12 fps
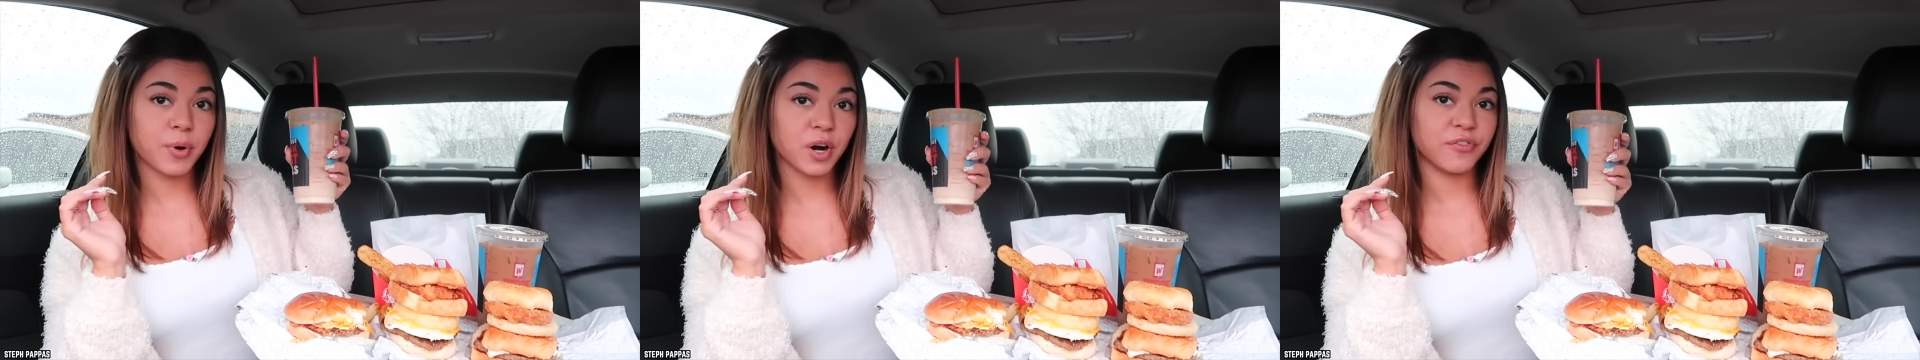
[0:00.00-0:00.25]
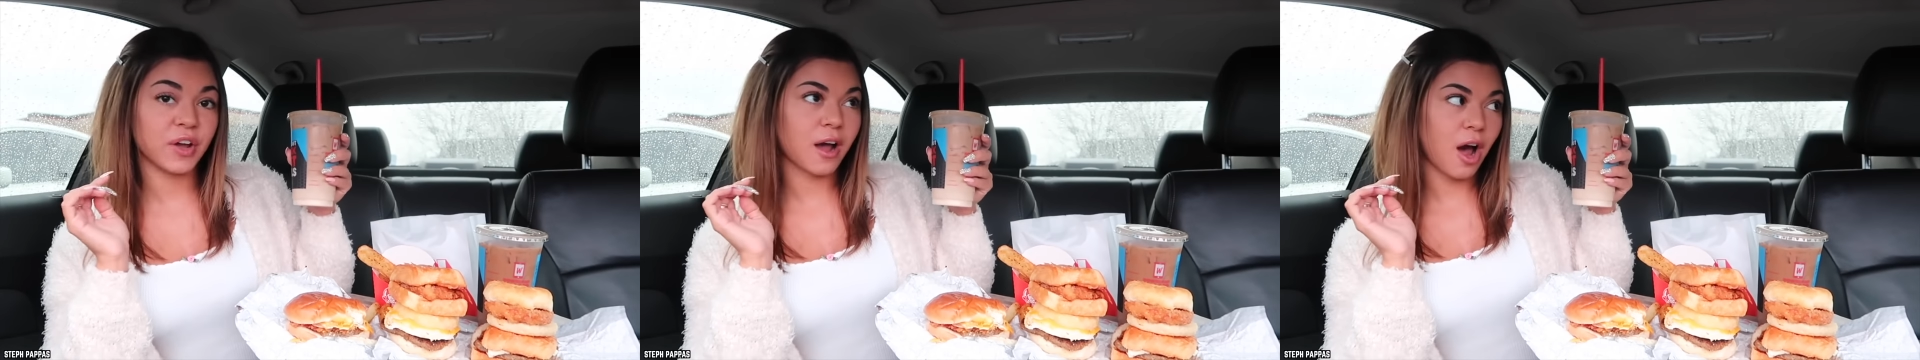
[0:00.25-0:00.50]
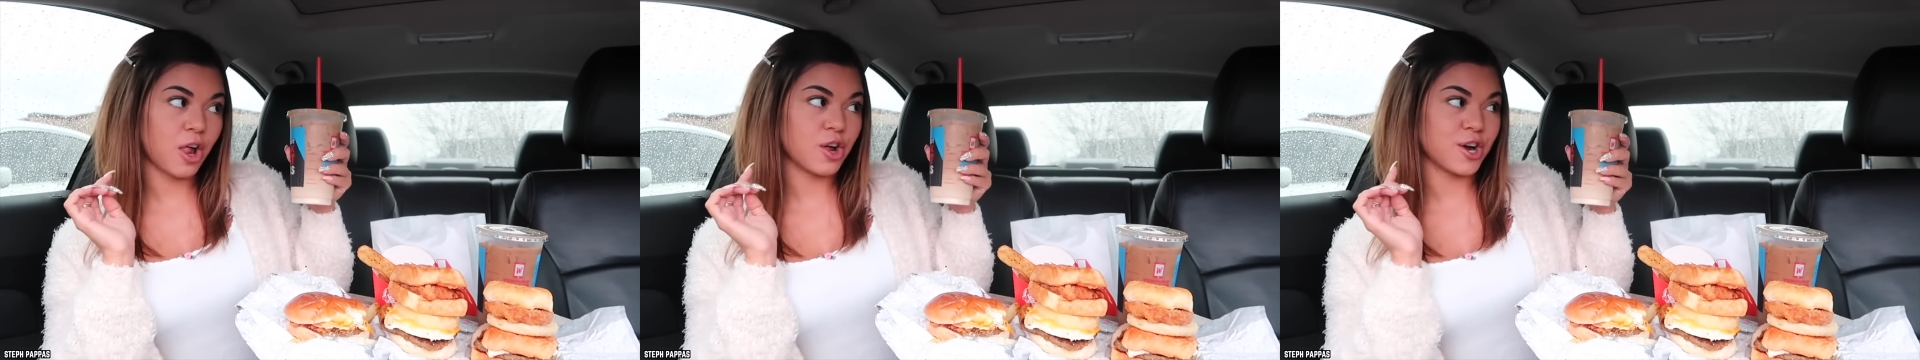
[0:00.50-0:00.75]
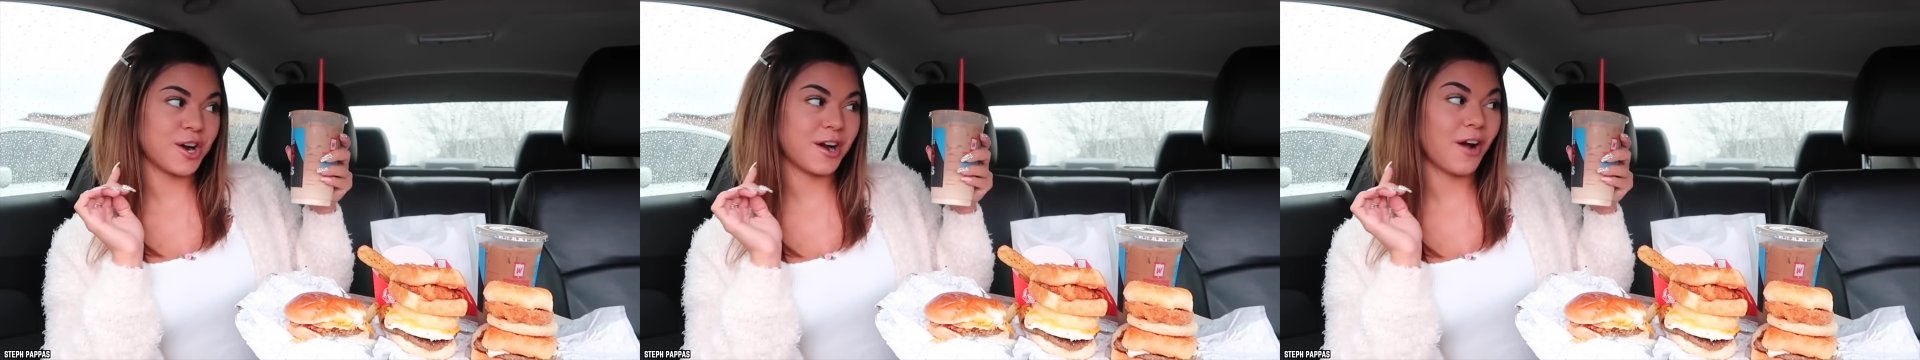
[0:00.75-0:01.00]
it's
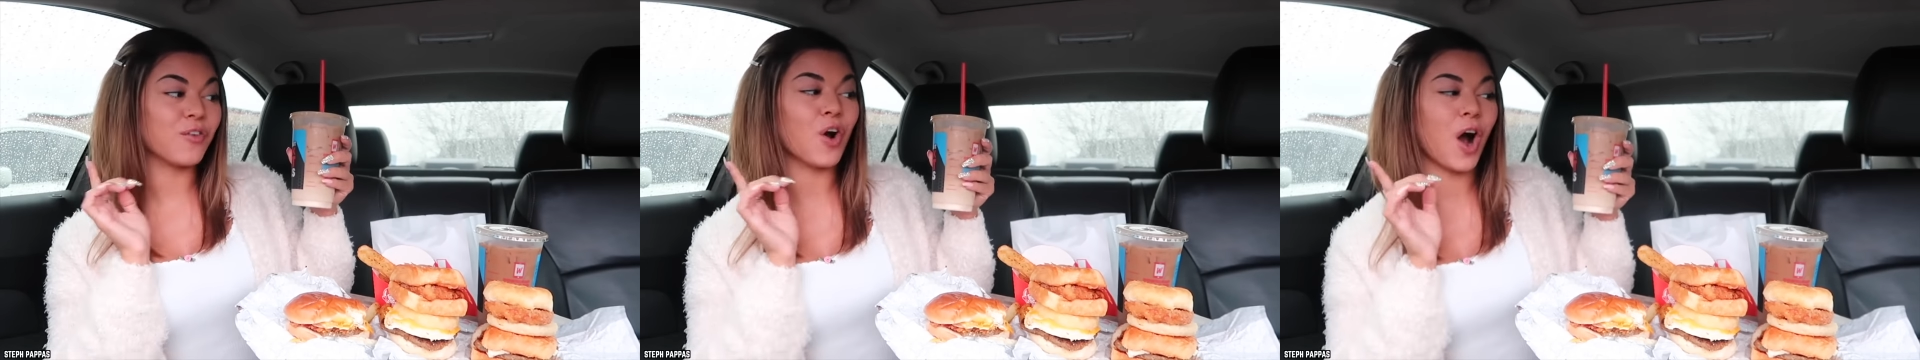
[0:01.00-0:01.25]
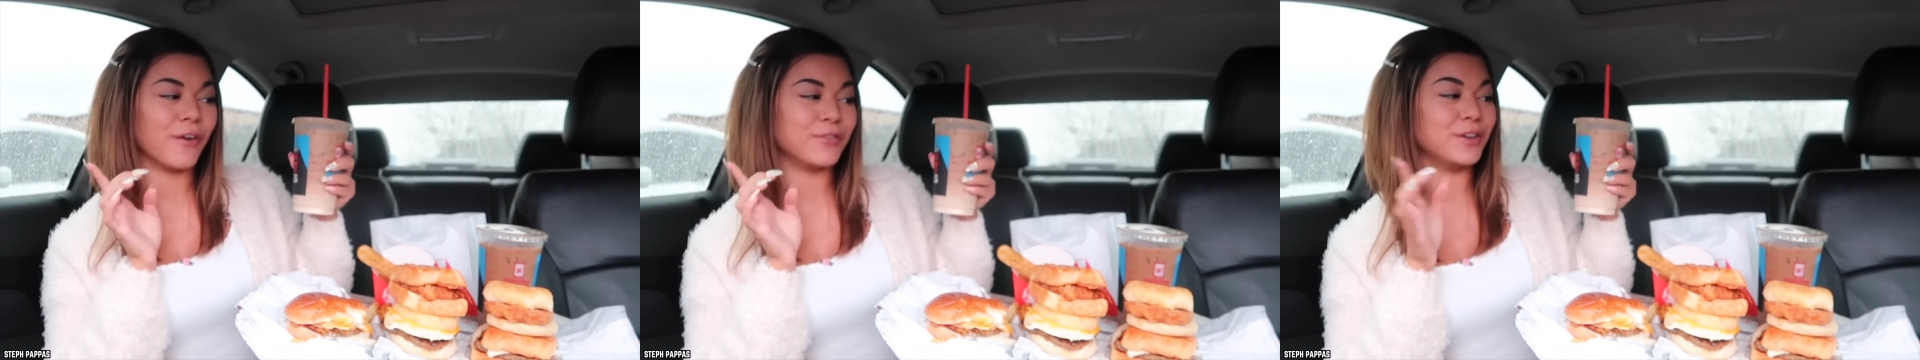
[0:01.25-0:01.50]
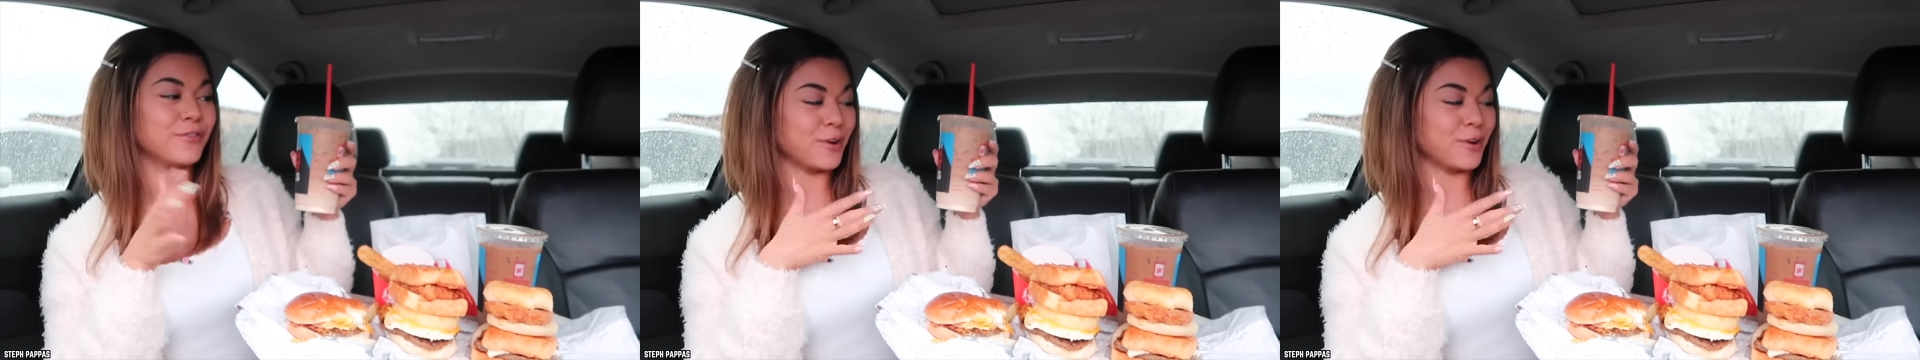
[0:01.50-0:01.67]
pleasantly creamy and